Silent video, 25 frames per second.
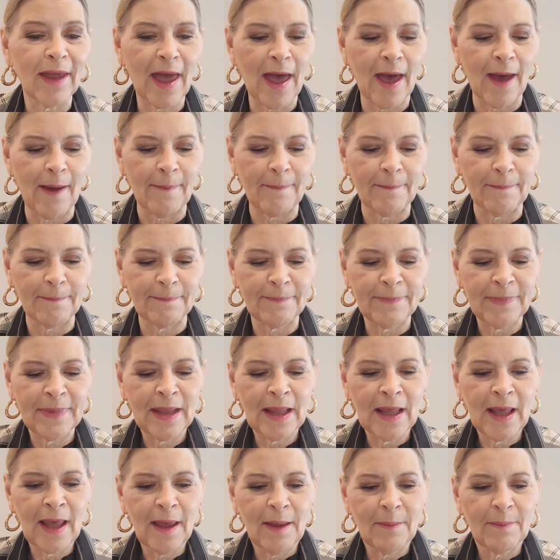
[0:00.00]

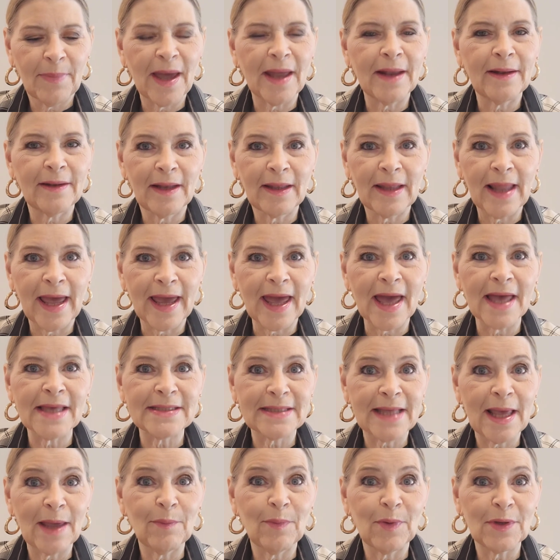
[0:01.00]
But like I
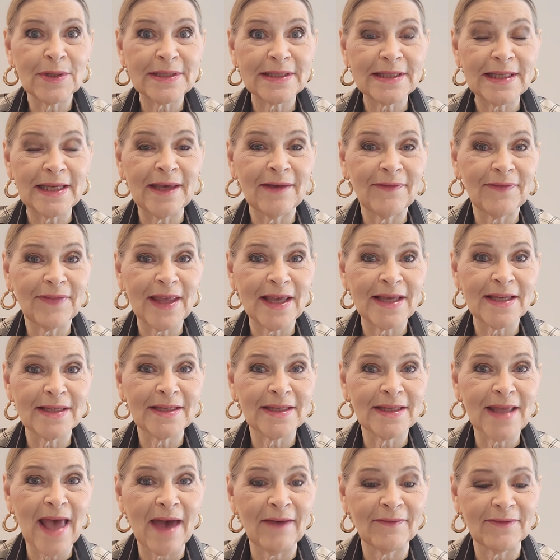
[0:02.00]
said, we'll see if they
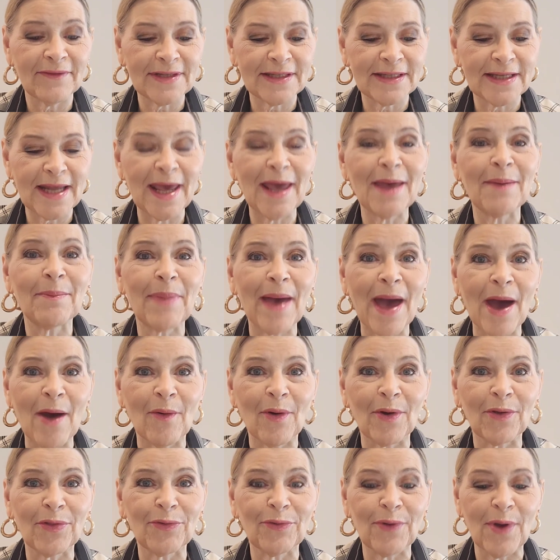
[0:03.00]
have staying
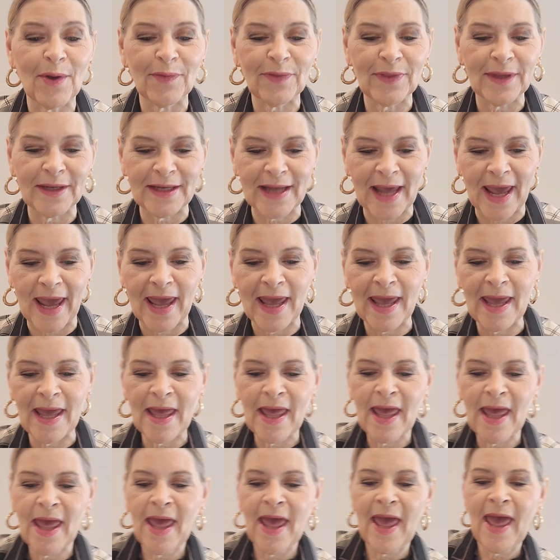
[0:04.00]
power throughout the day.
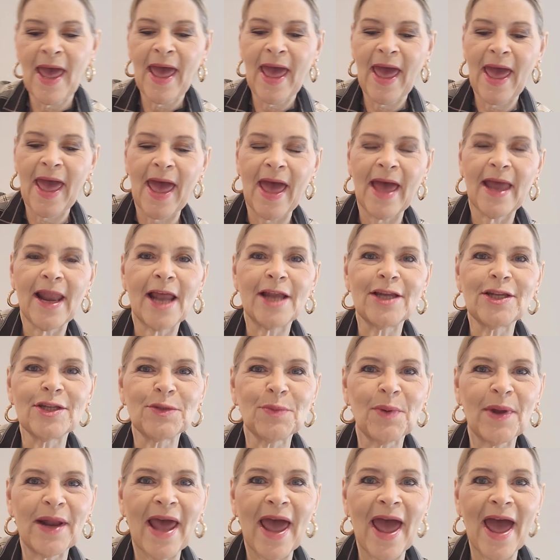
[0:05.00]
And I just
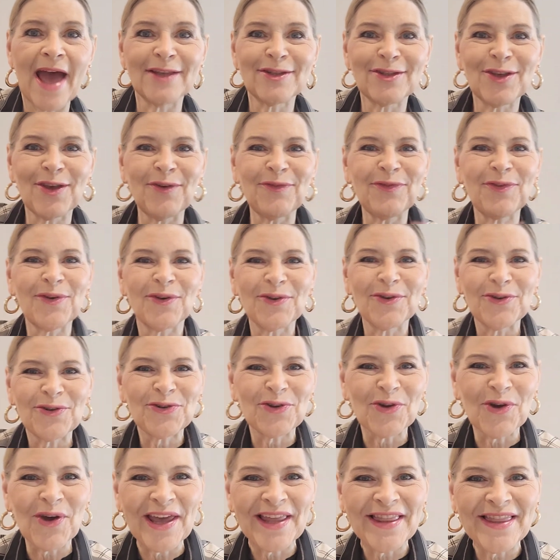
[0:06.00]
want to ask you, if you're
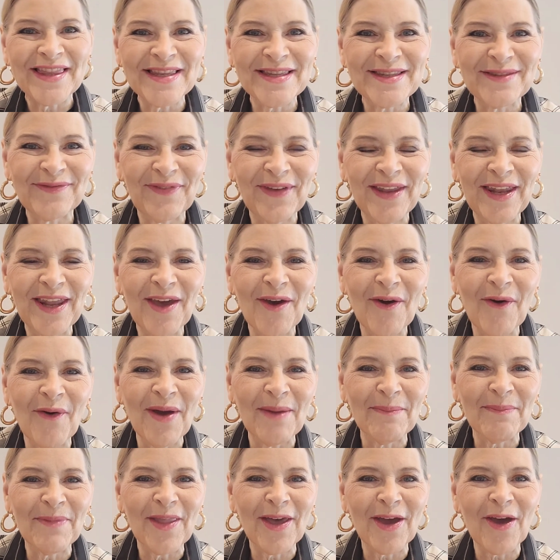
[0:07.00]
enjoying this video
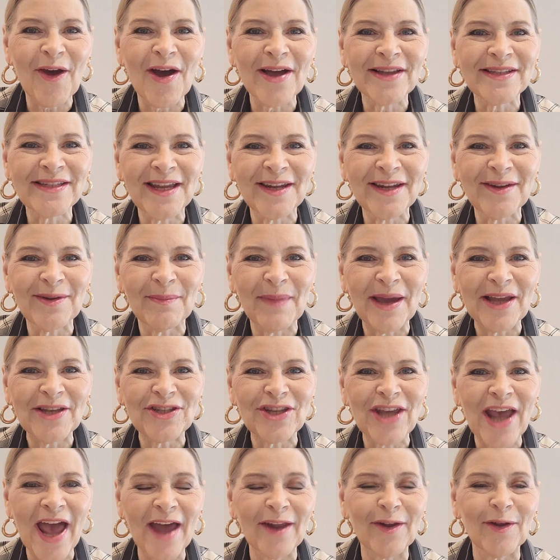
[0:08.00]
and the content on my
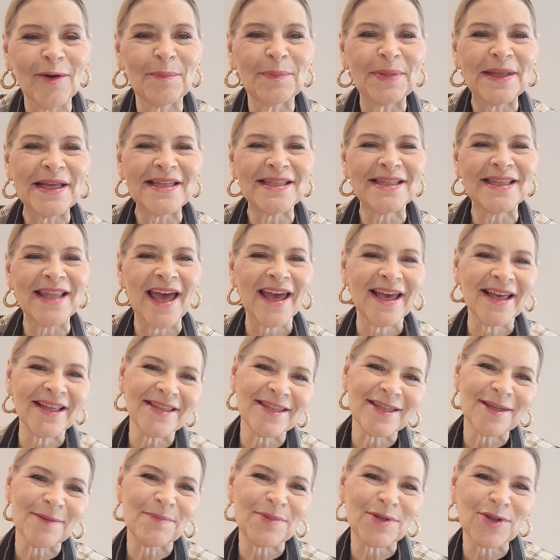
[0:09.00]
channel, please like
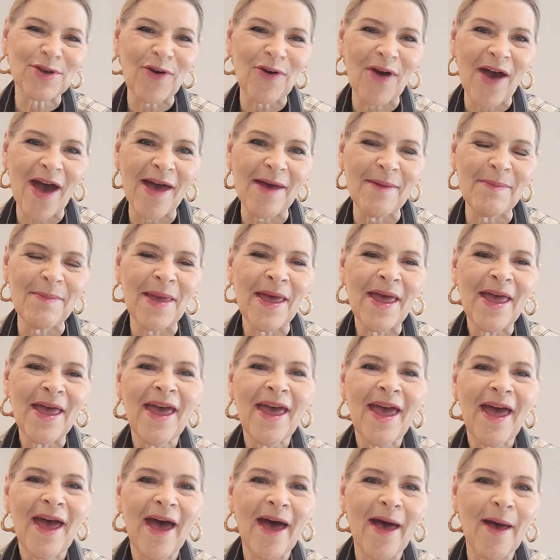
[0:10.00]
and subscribe.
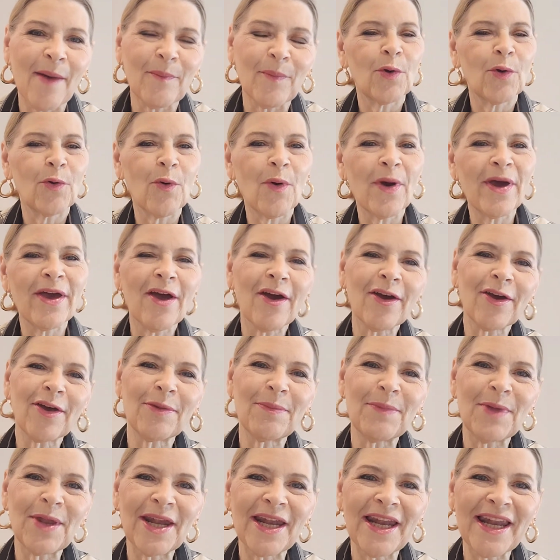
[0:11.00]
We're growing our
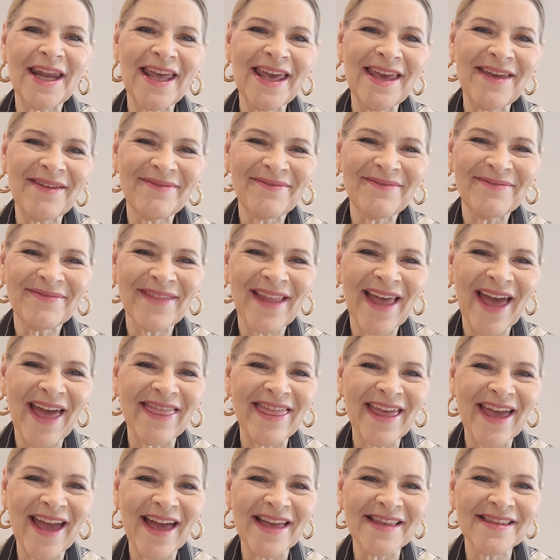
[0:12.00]
community. I
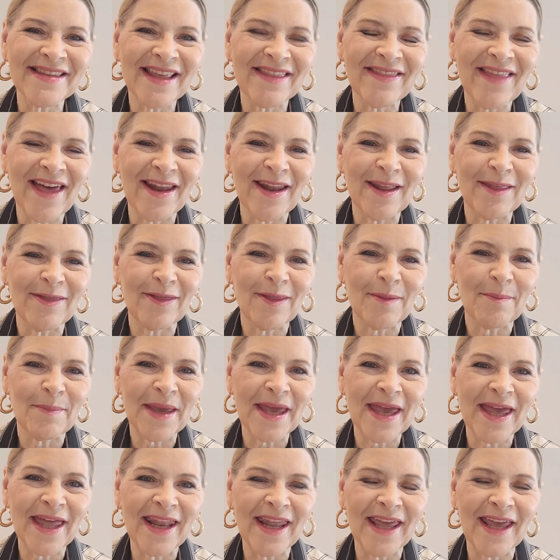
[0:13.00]
think I said that in the
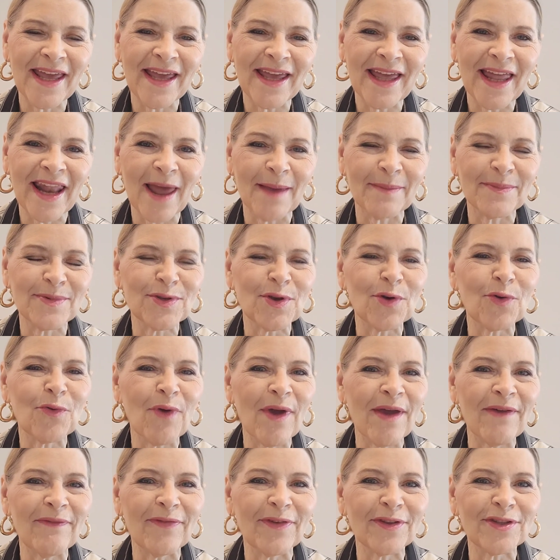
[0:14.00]
beginning, and I'm so
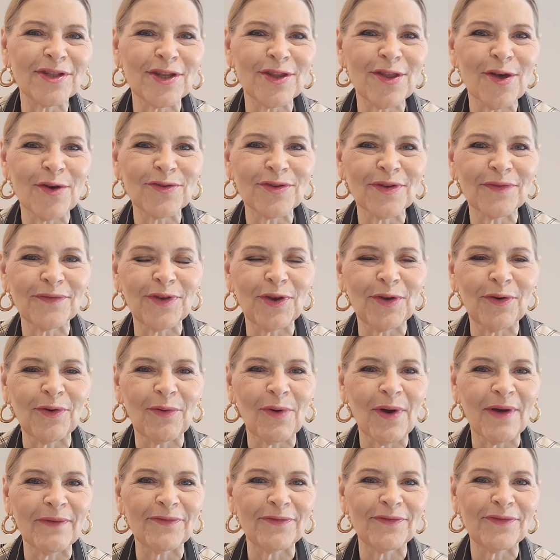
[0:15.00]
grateful to those of you
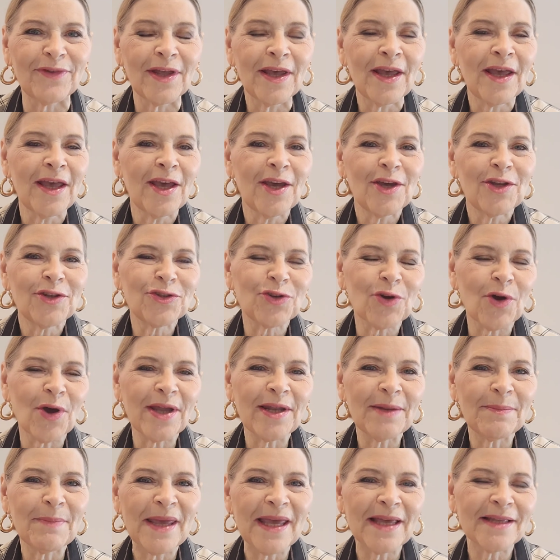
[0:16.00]
who have
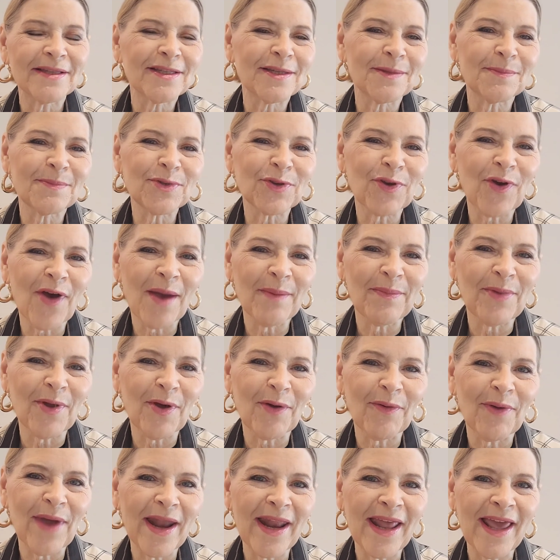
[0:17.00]
joined me and subscribed
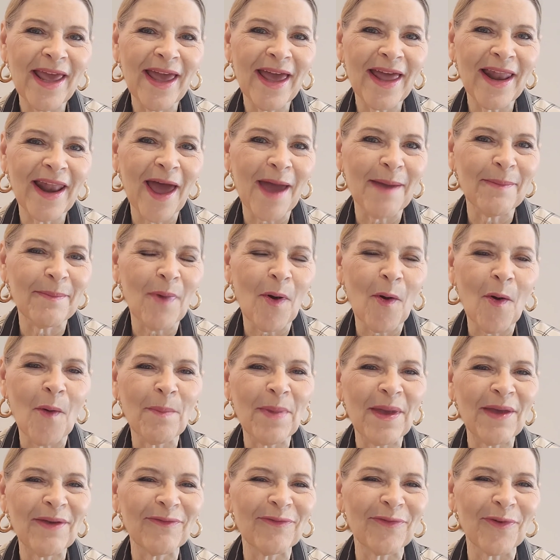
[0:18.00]
already, and I'm
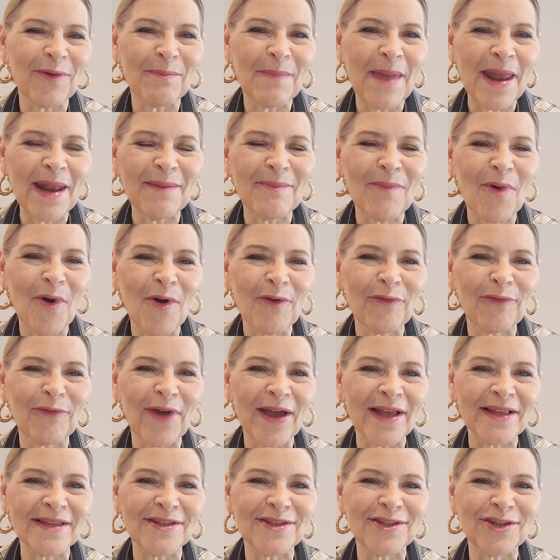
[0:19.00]
hoping for many more
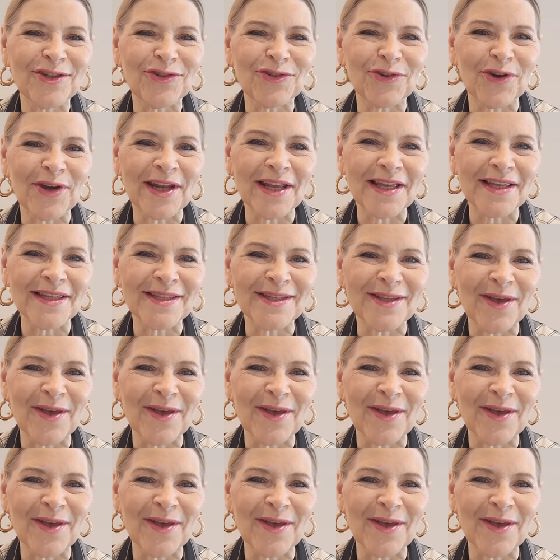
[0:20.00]
friends to join us.